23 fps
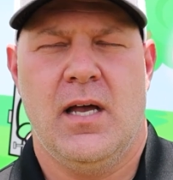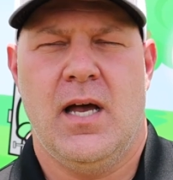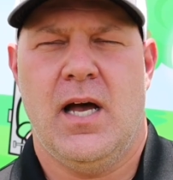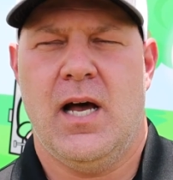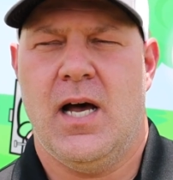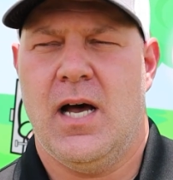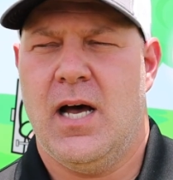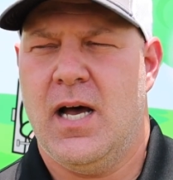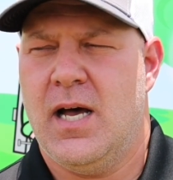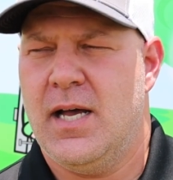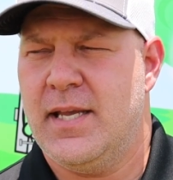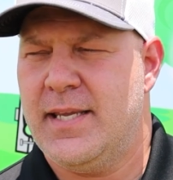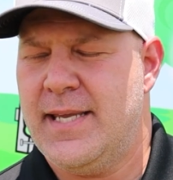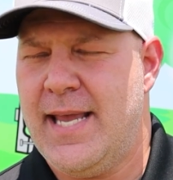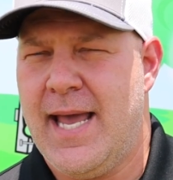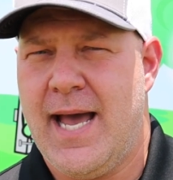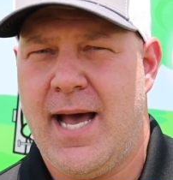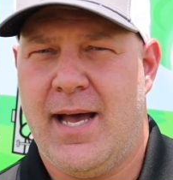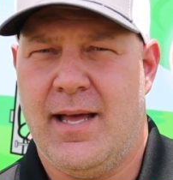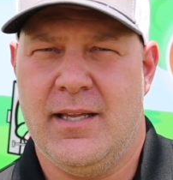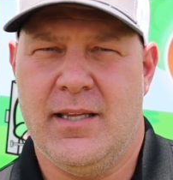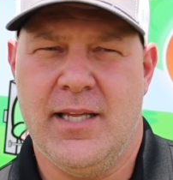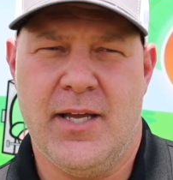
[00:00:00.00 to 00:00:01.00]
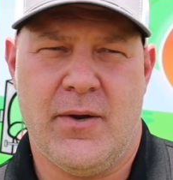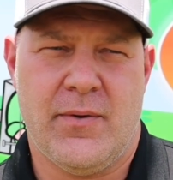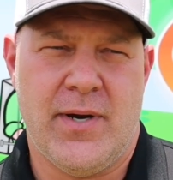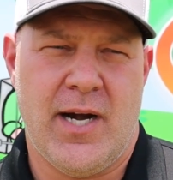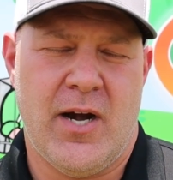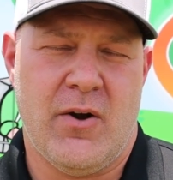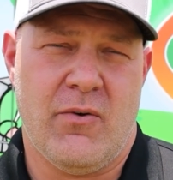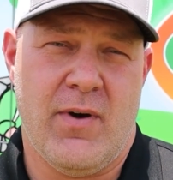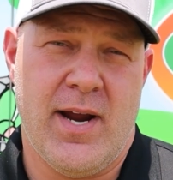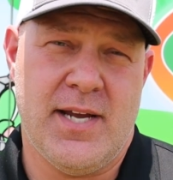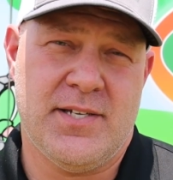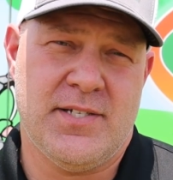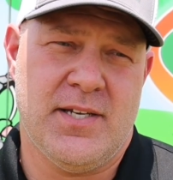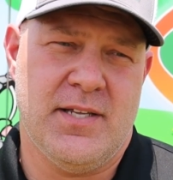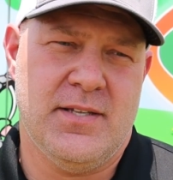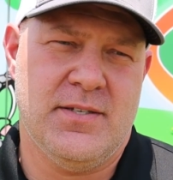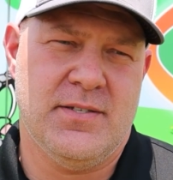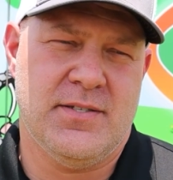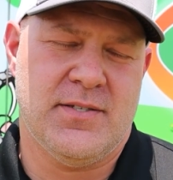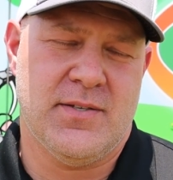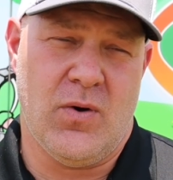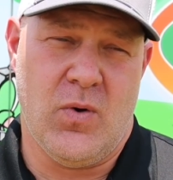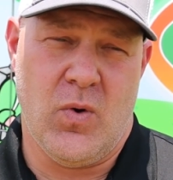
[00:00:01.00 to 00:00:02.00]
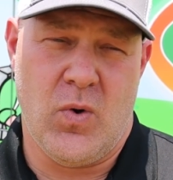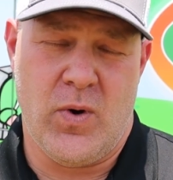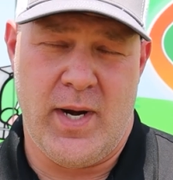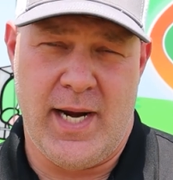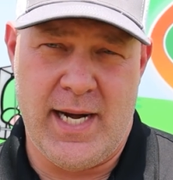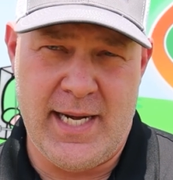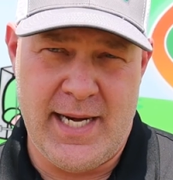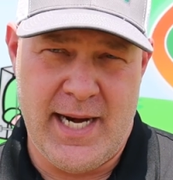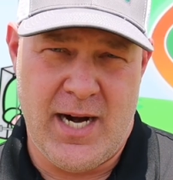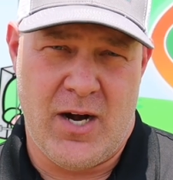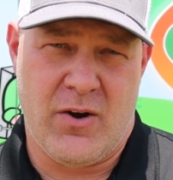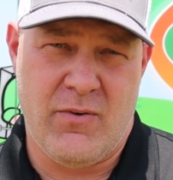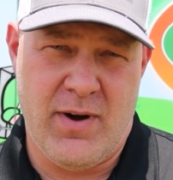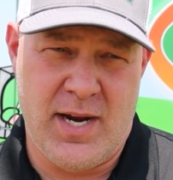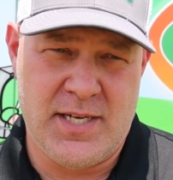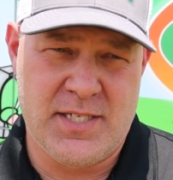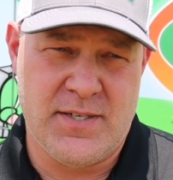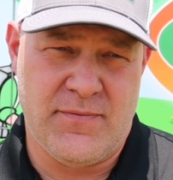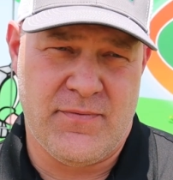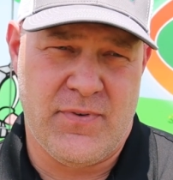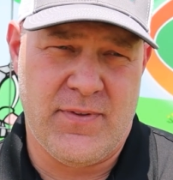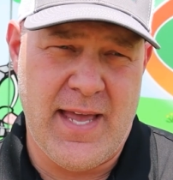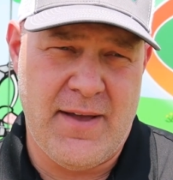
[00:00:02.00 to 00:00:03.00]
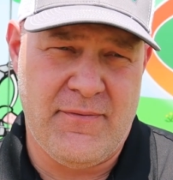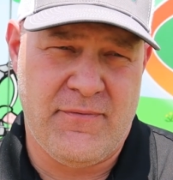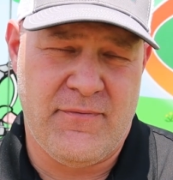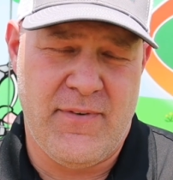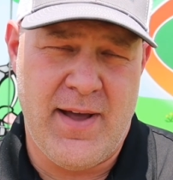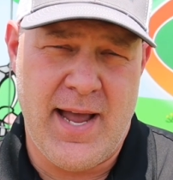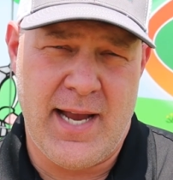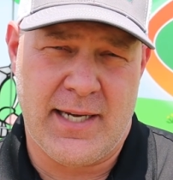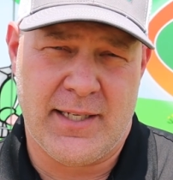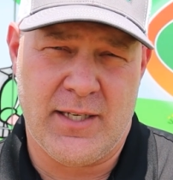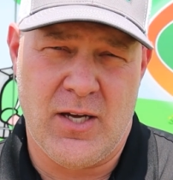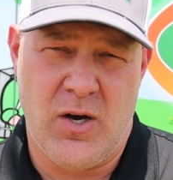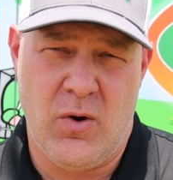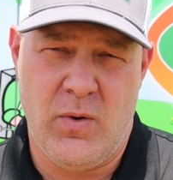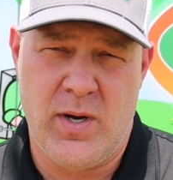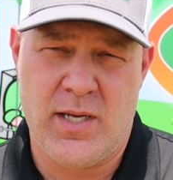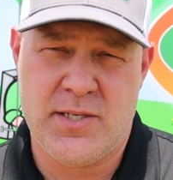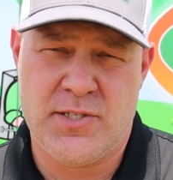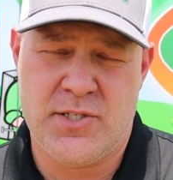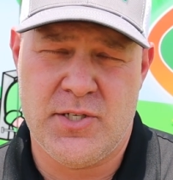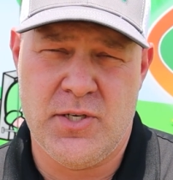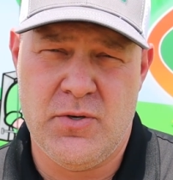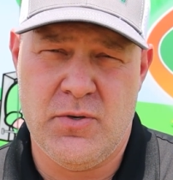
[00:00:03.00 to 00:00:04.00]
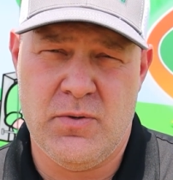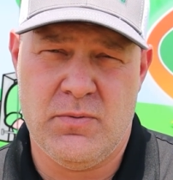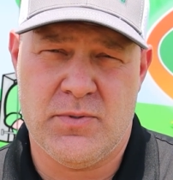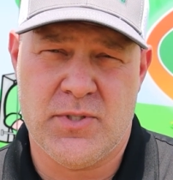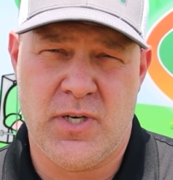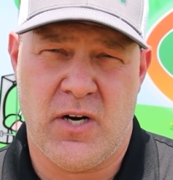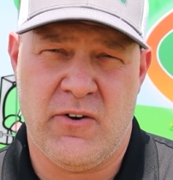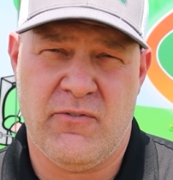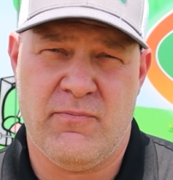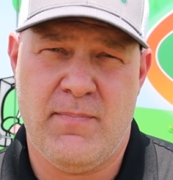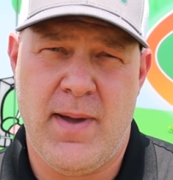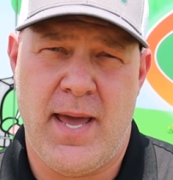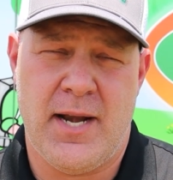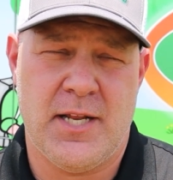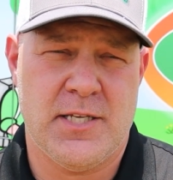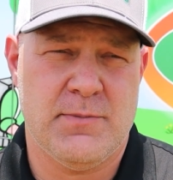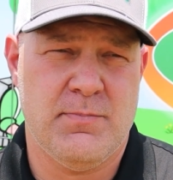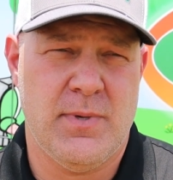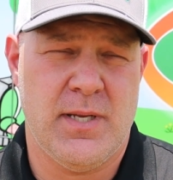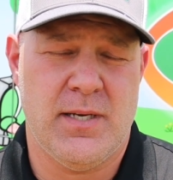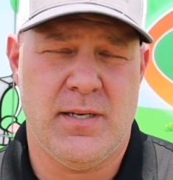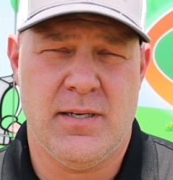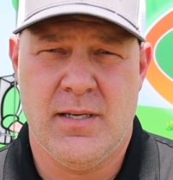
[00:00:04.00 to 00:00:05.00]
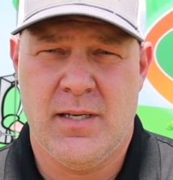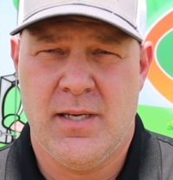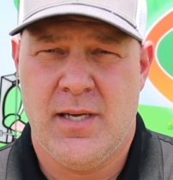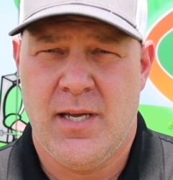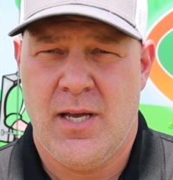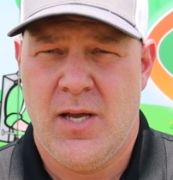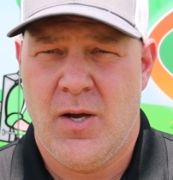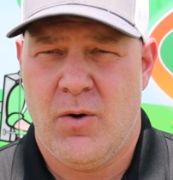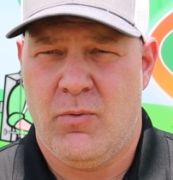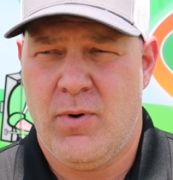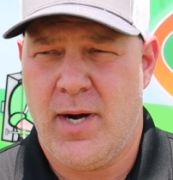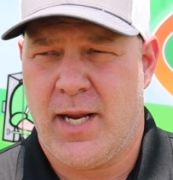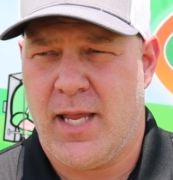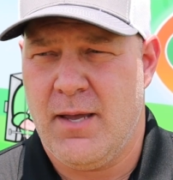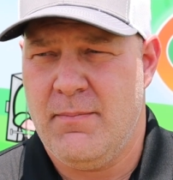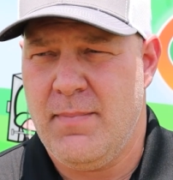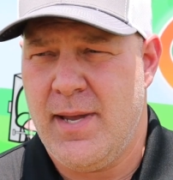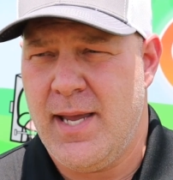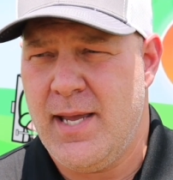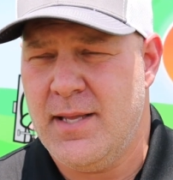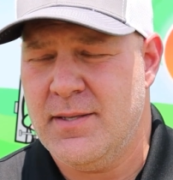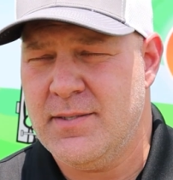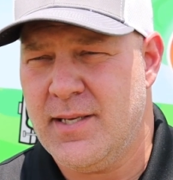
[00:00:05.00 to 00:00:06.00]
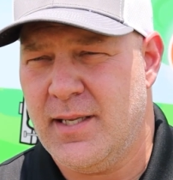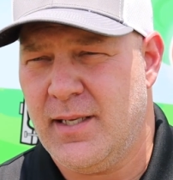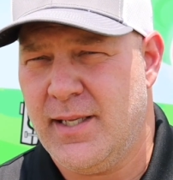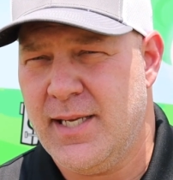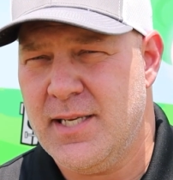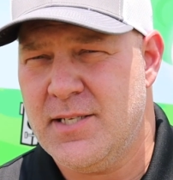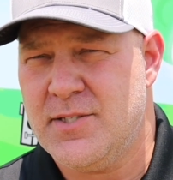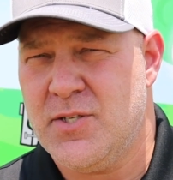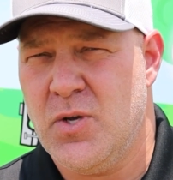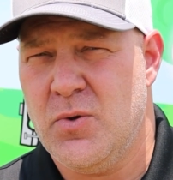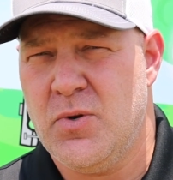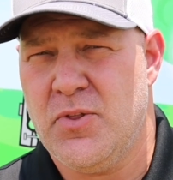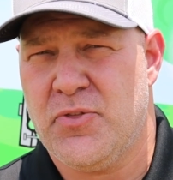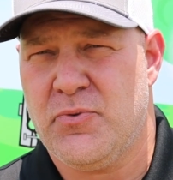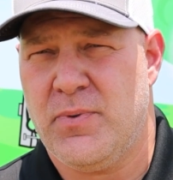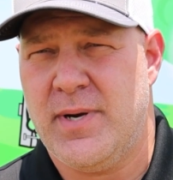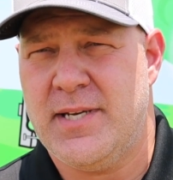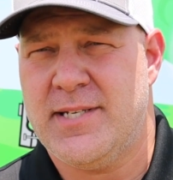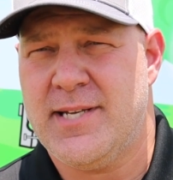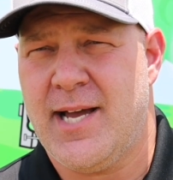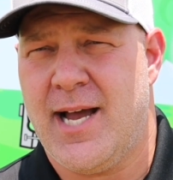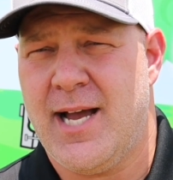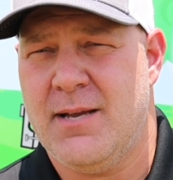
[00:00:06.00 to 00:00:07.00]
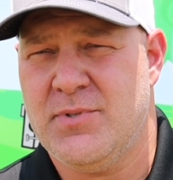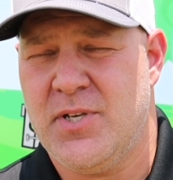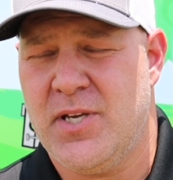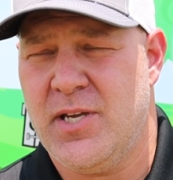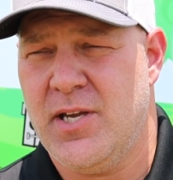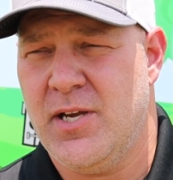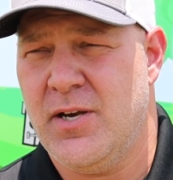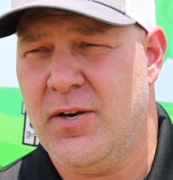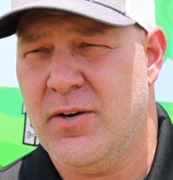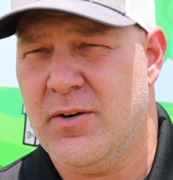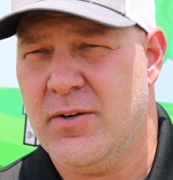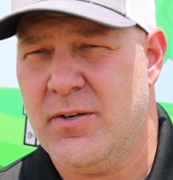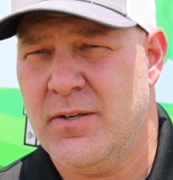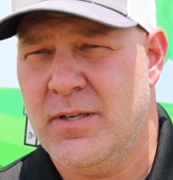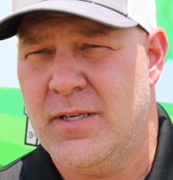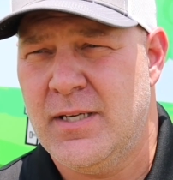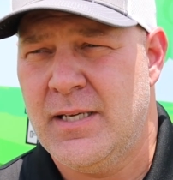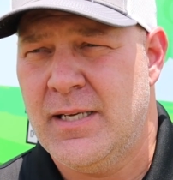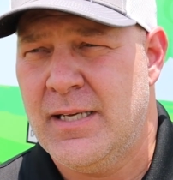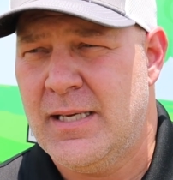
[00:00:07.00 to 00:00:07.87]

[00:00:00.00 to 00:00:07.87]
Yeah, liquid aerations, or any aeration for that fact, OSU Turf Management recommends at least 2 to 3 times a year.